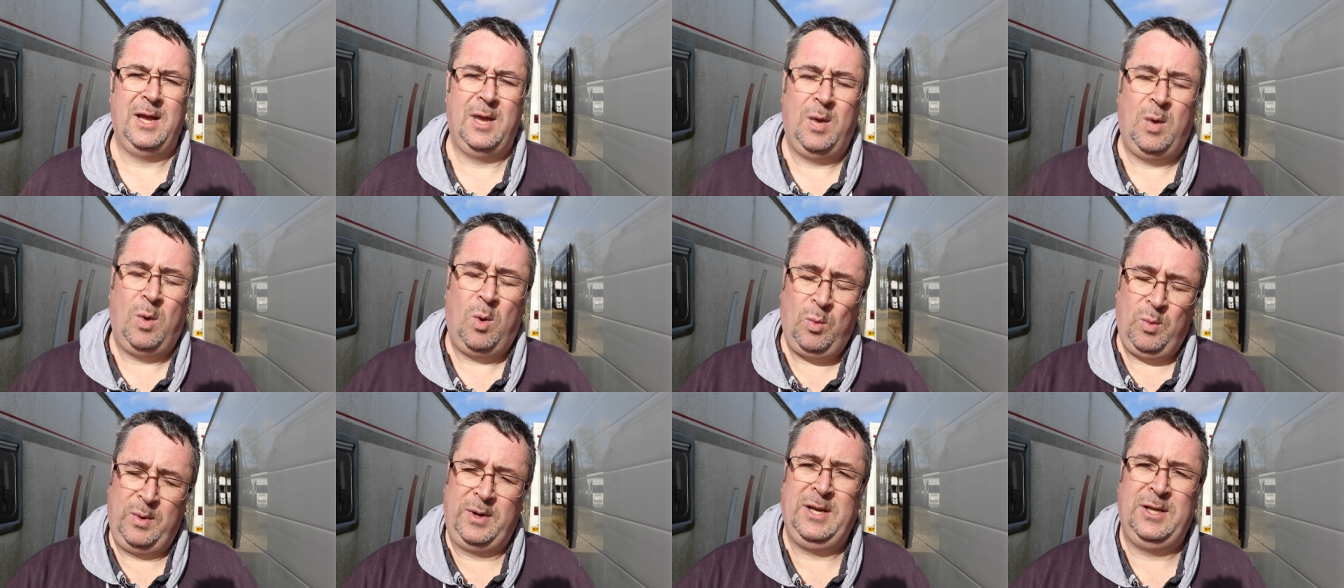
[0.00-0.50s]

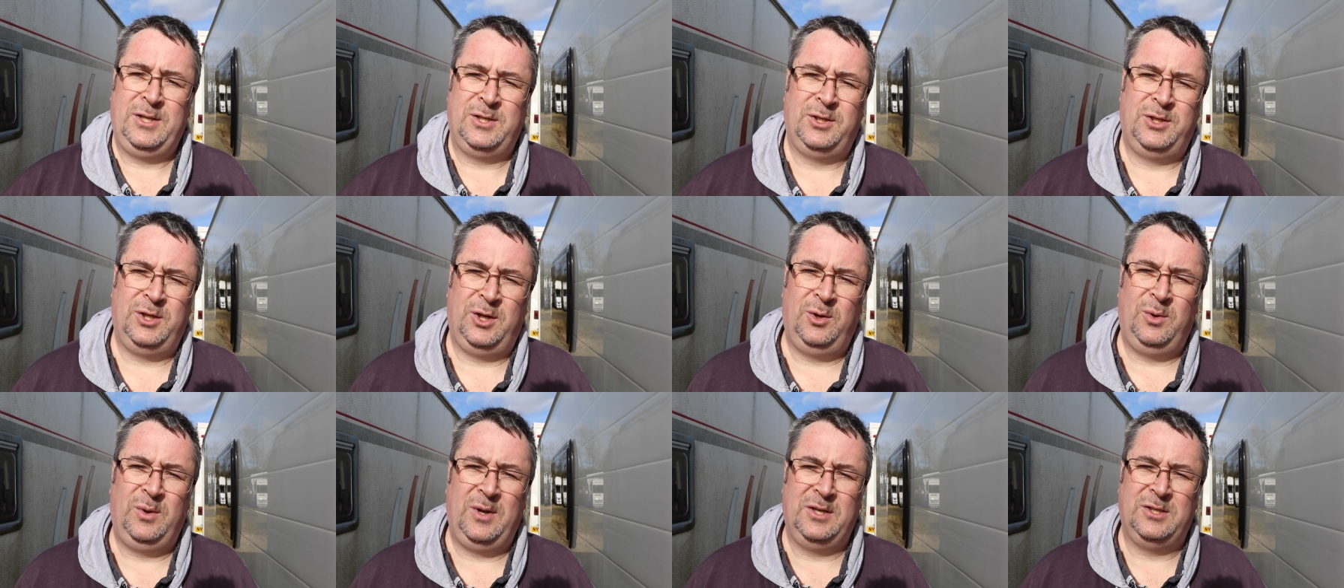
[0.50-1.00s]
What we need to
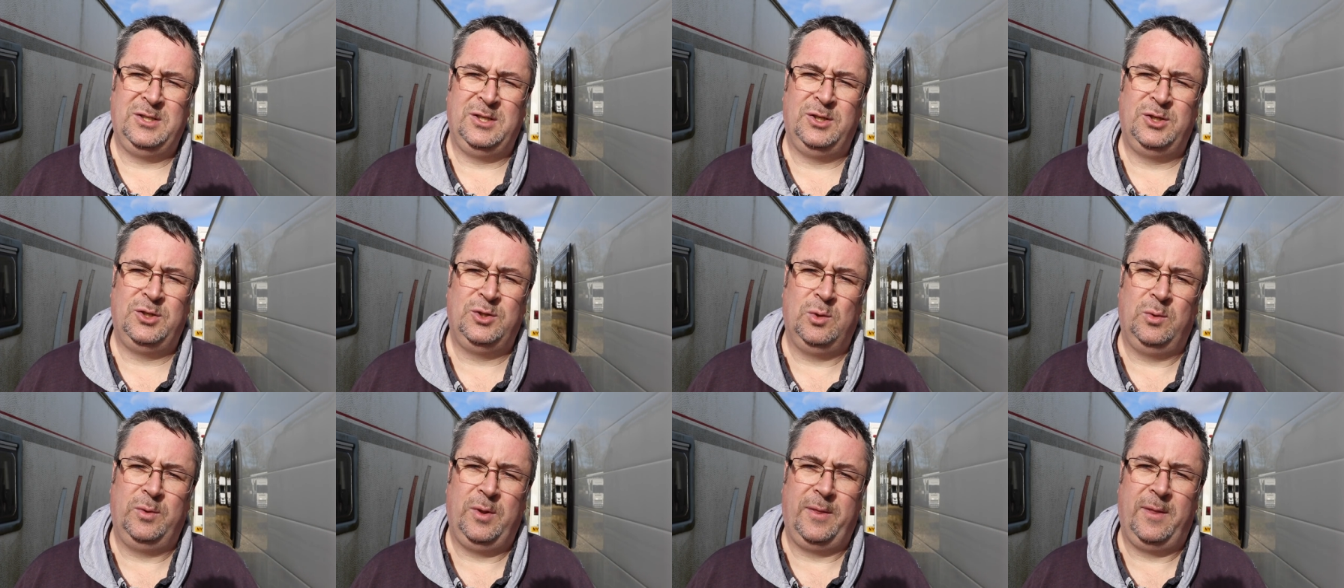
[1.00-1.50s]
do is
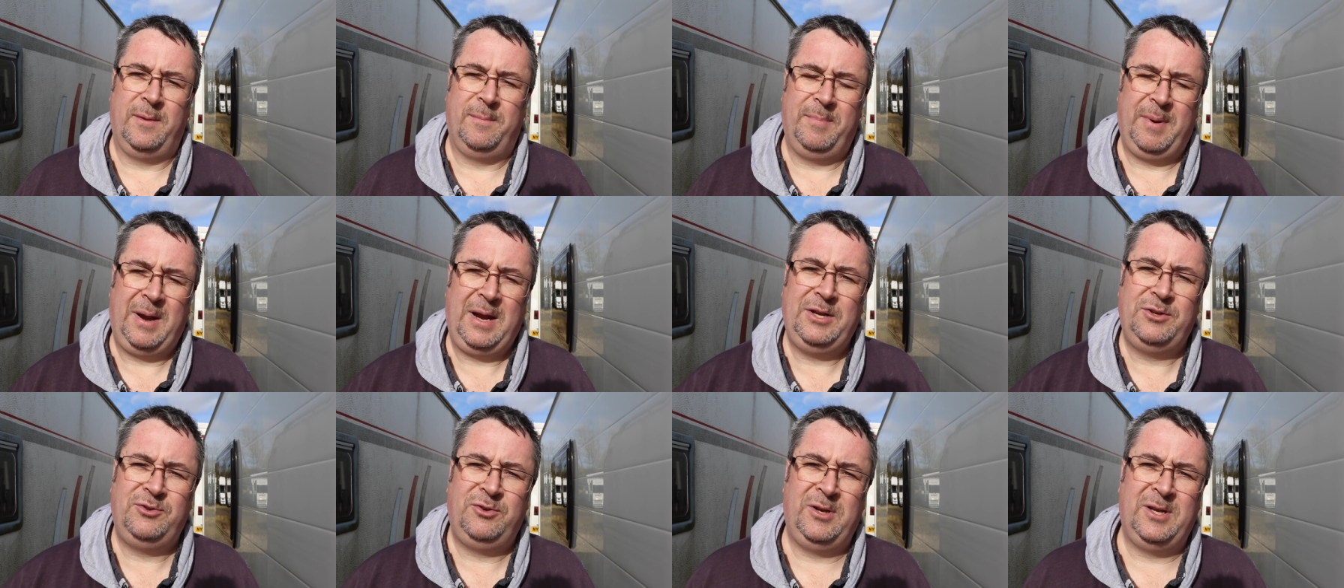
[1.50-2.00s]
ensure that the
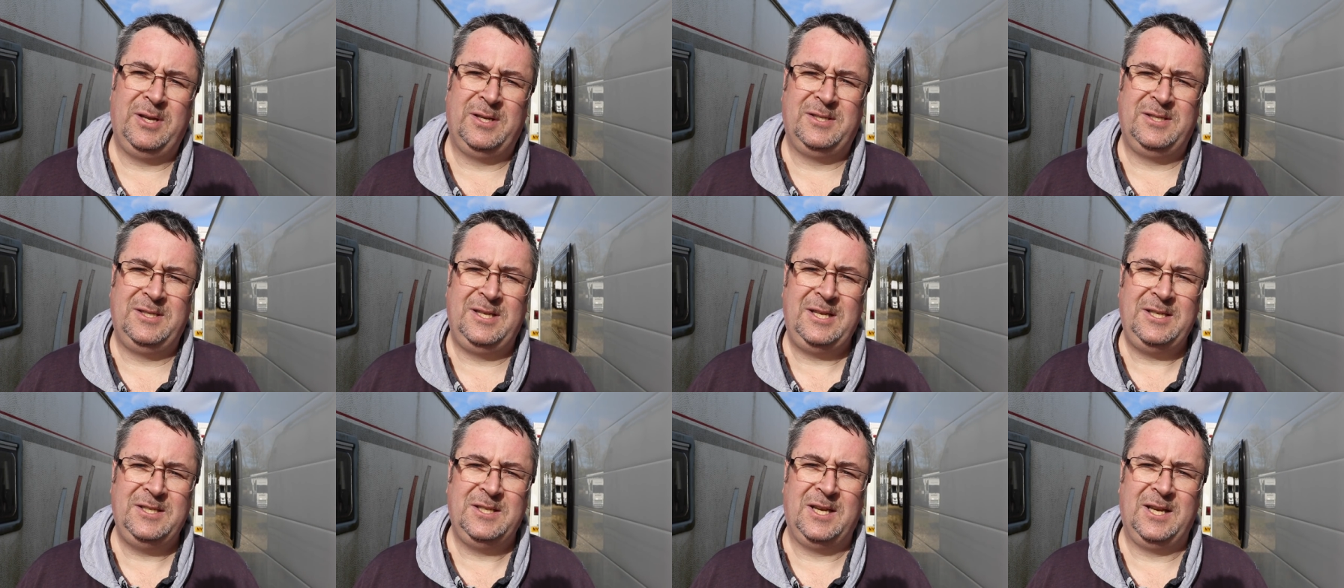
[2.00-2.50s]
battery is
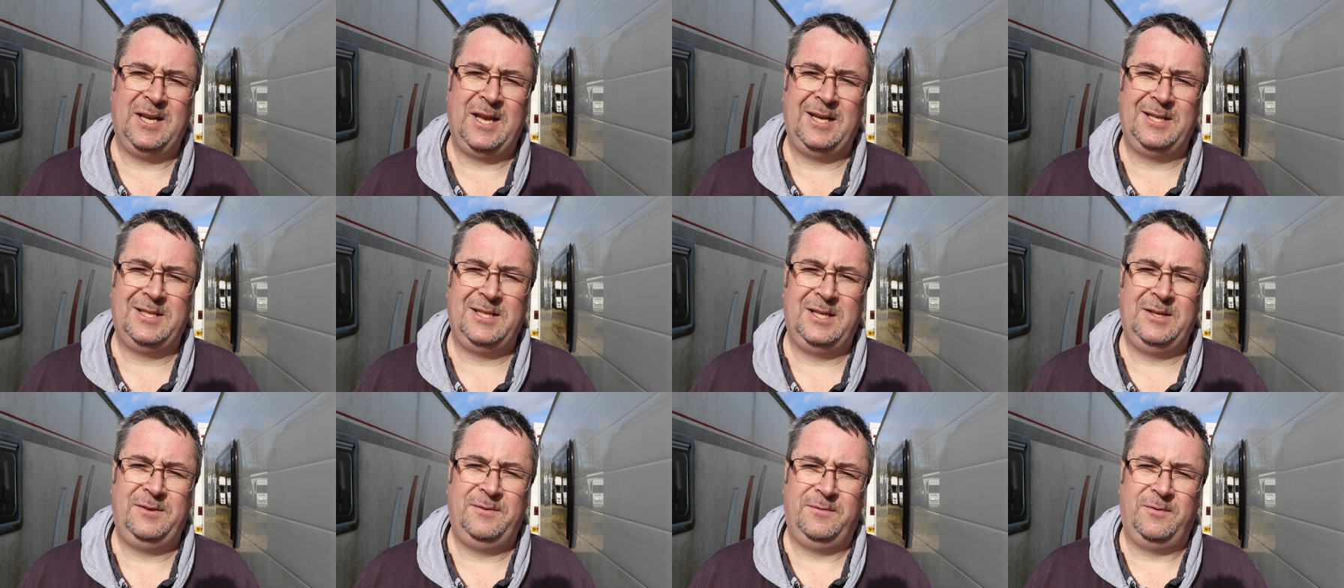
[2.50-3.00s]

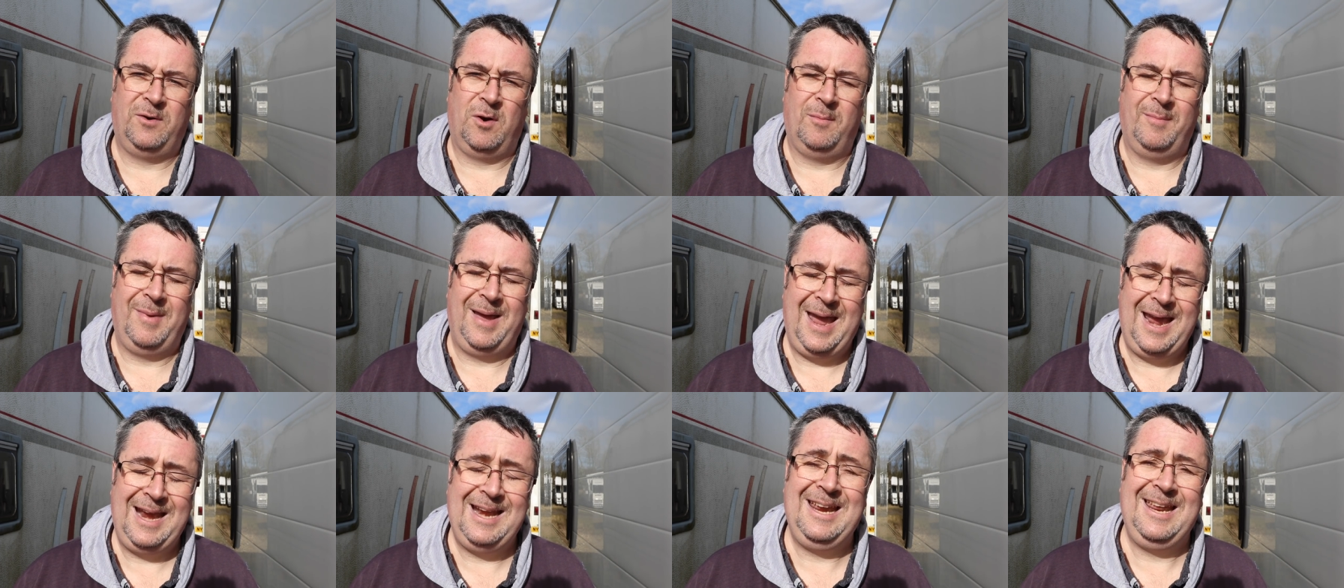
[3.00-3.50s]
disconnected from
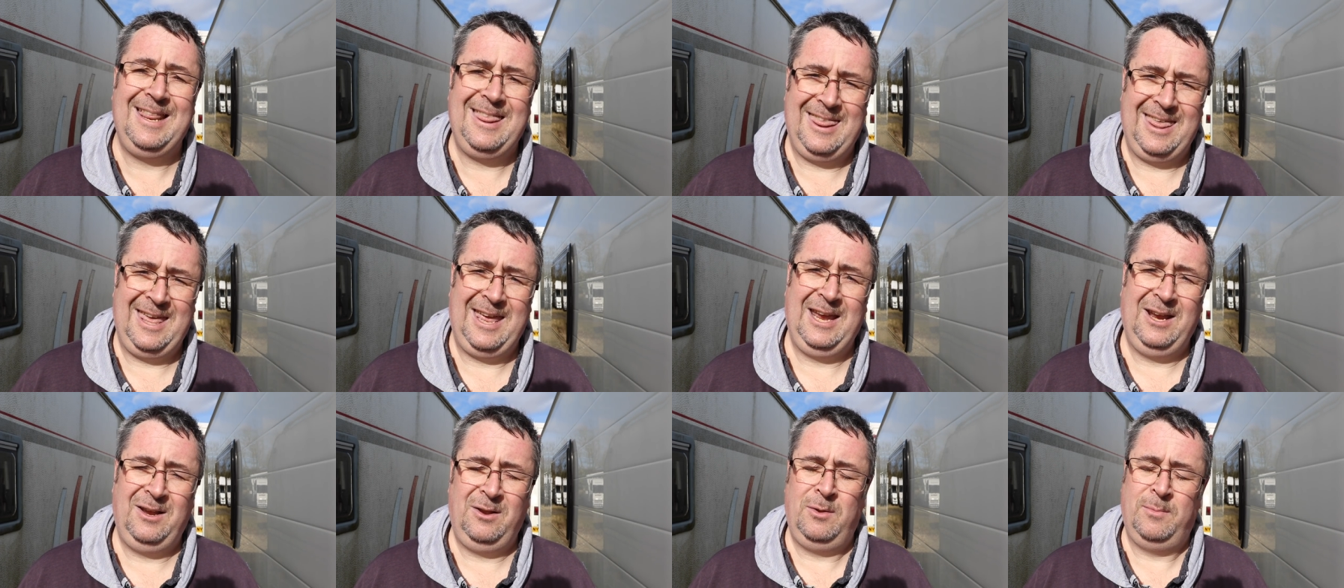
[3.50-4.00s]

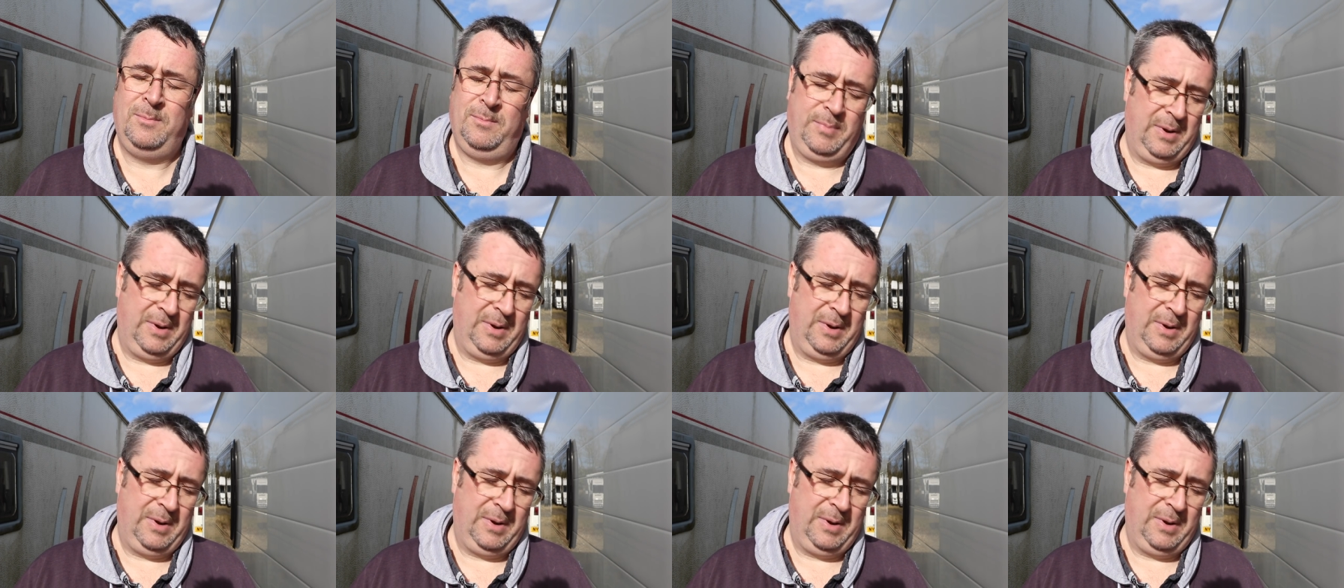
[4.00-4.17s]
anything,